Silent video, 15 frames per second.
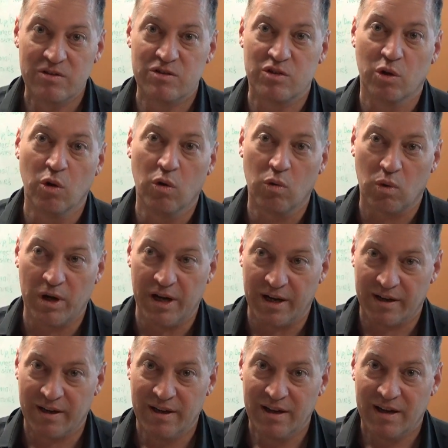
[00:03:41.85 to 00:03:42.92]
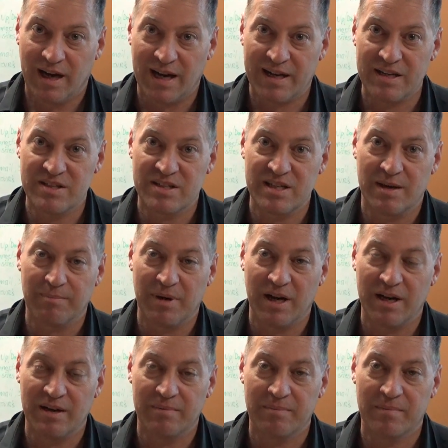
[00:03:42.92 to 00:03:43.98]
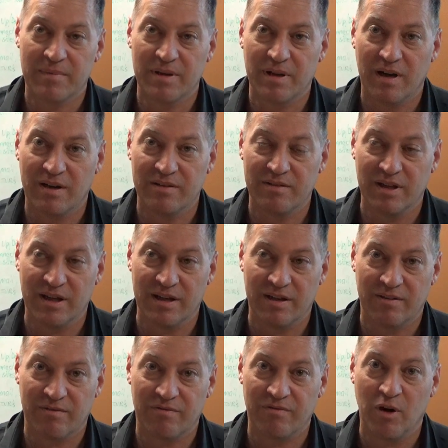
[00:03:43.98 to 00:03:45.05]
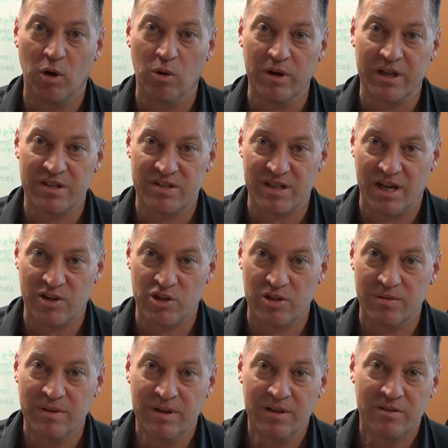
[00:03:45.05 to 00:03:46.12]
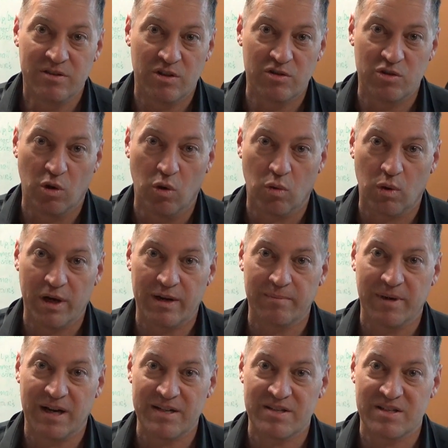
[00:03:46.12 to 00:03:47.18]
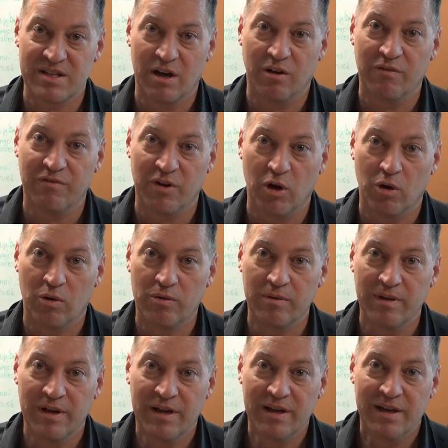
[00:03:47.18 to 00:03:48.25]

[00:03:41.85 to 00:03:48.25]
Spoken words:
Dual ring, I can set the phone extension to dual ring my cell phone